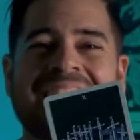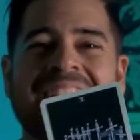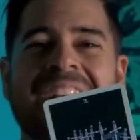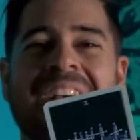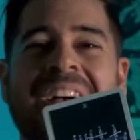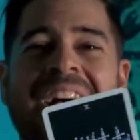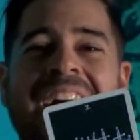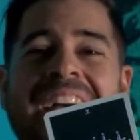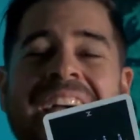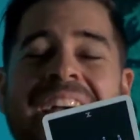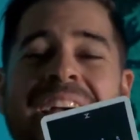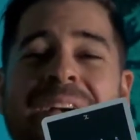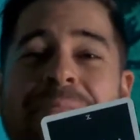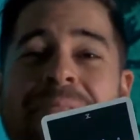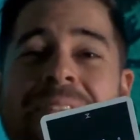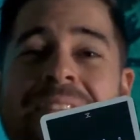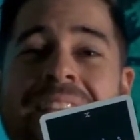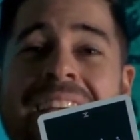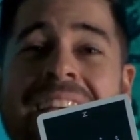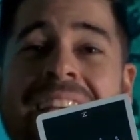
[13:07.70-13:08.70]
I am
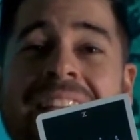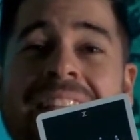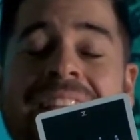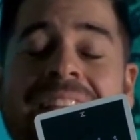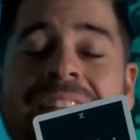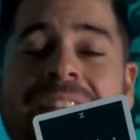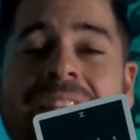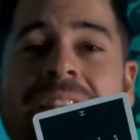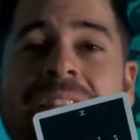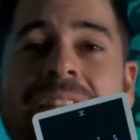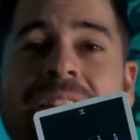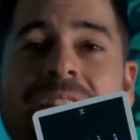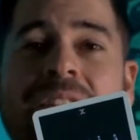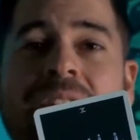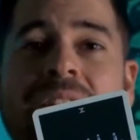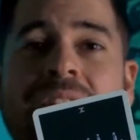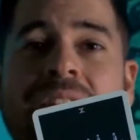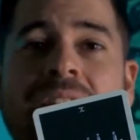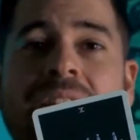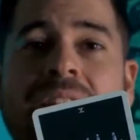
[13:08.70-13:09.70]
saying that
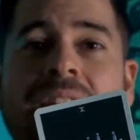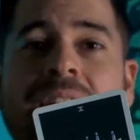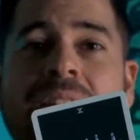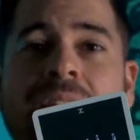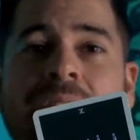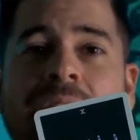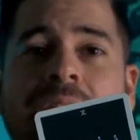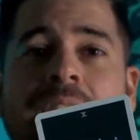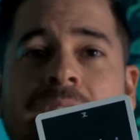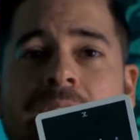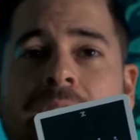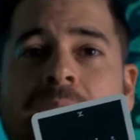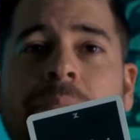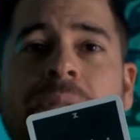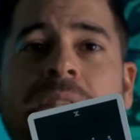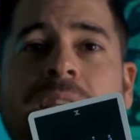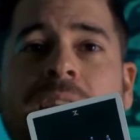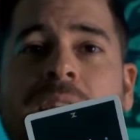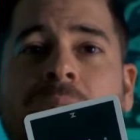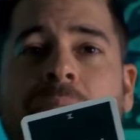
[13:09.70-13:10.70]
it's cleanup
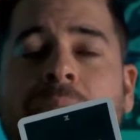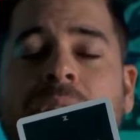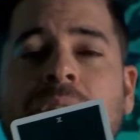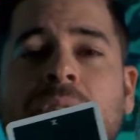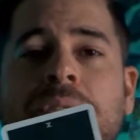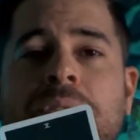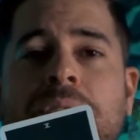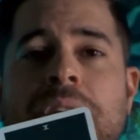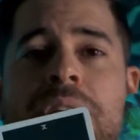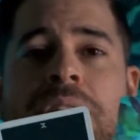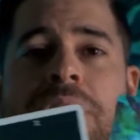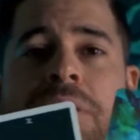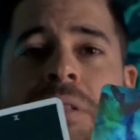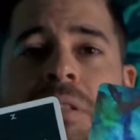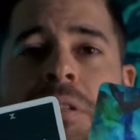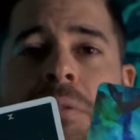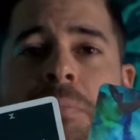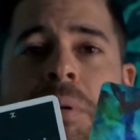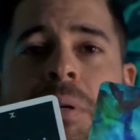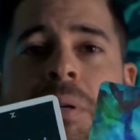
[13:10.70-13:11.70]
time and you're
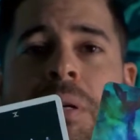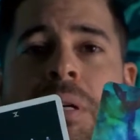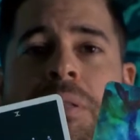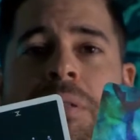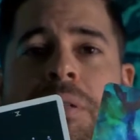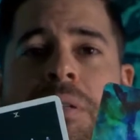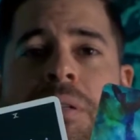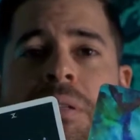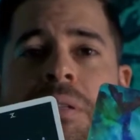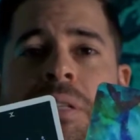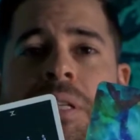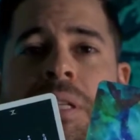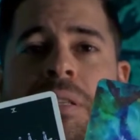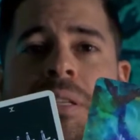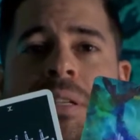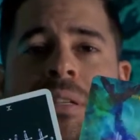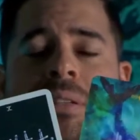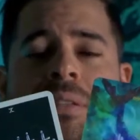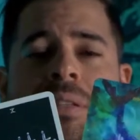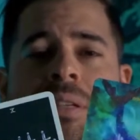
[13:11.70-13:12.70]
trusting spirit to clean
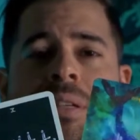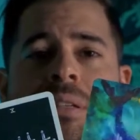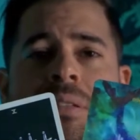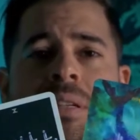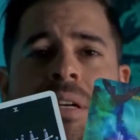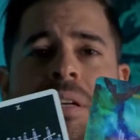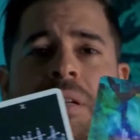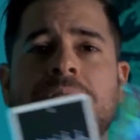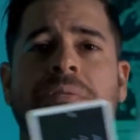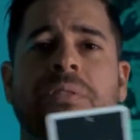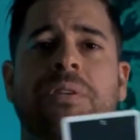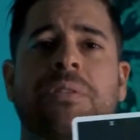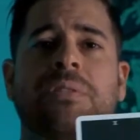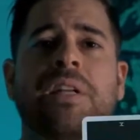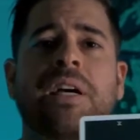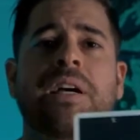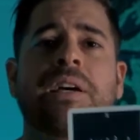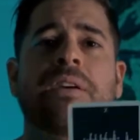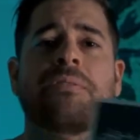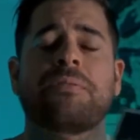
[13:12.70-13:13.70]
these things out of your
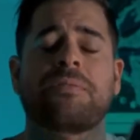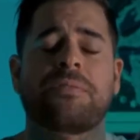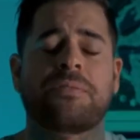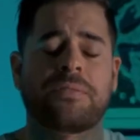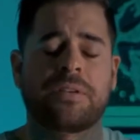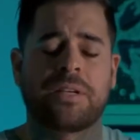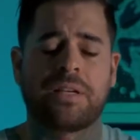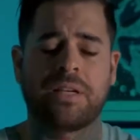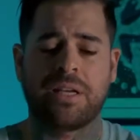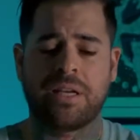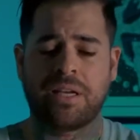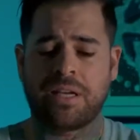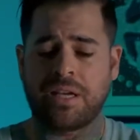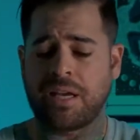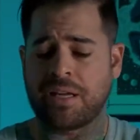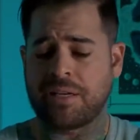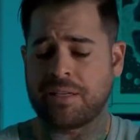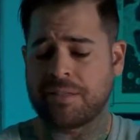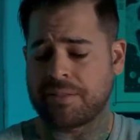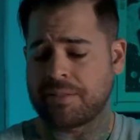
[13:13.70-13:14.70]
life.
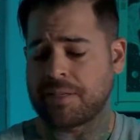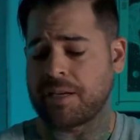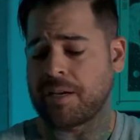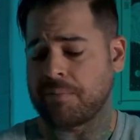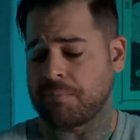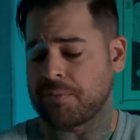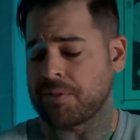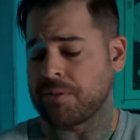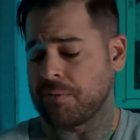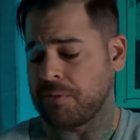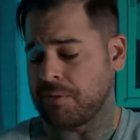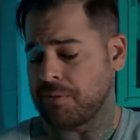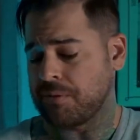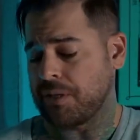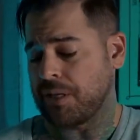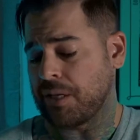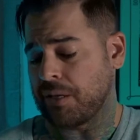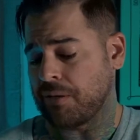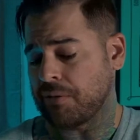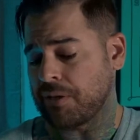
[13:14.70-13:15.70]
And it's time to,
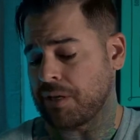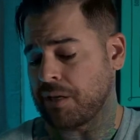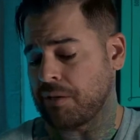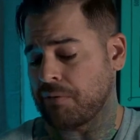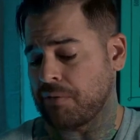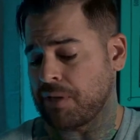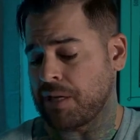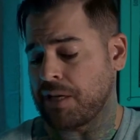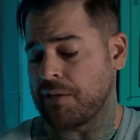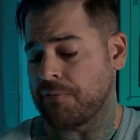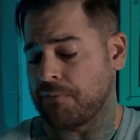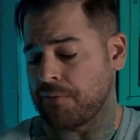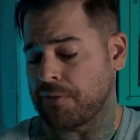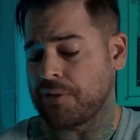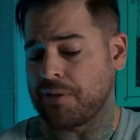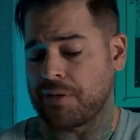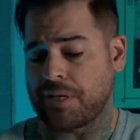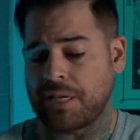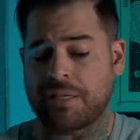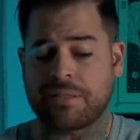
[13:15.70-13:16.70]
you know, get ready for
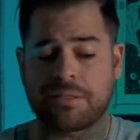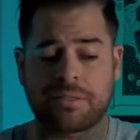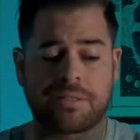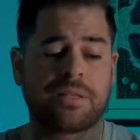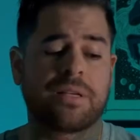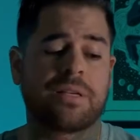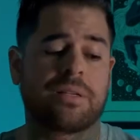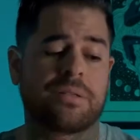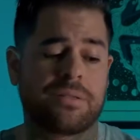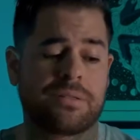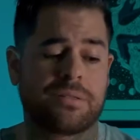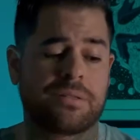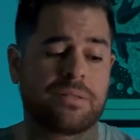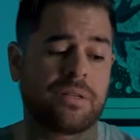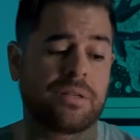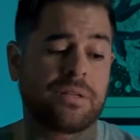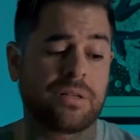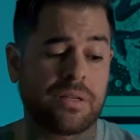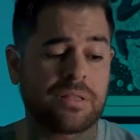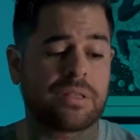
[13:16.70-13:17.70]
the next things,
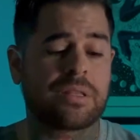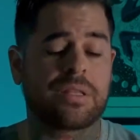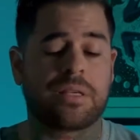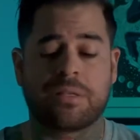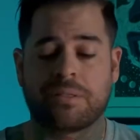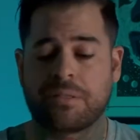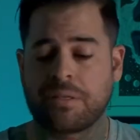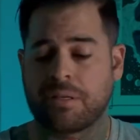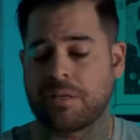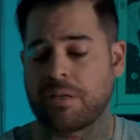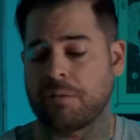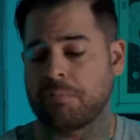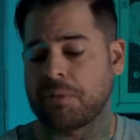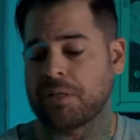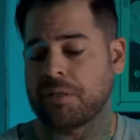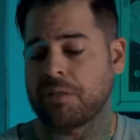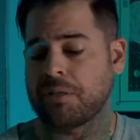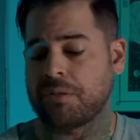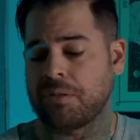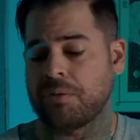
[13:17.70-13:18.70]
the good things that come in,
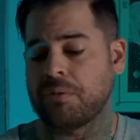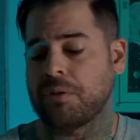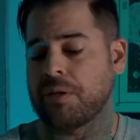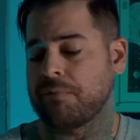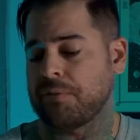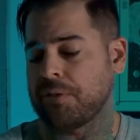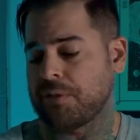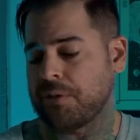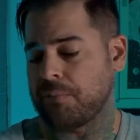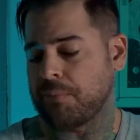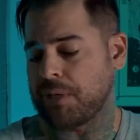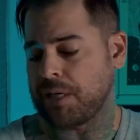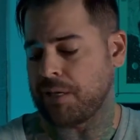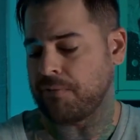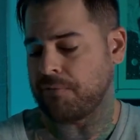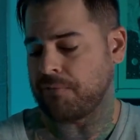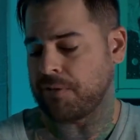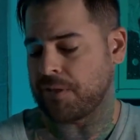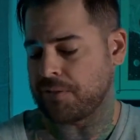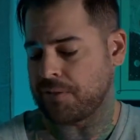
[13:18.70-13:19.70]
because you're obviously
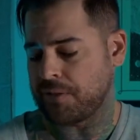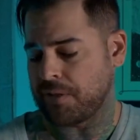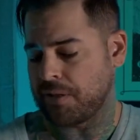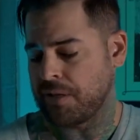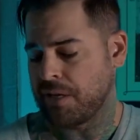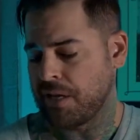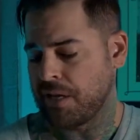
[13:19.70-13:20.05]
manifesting.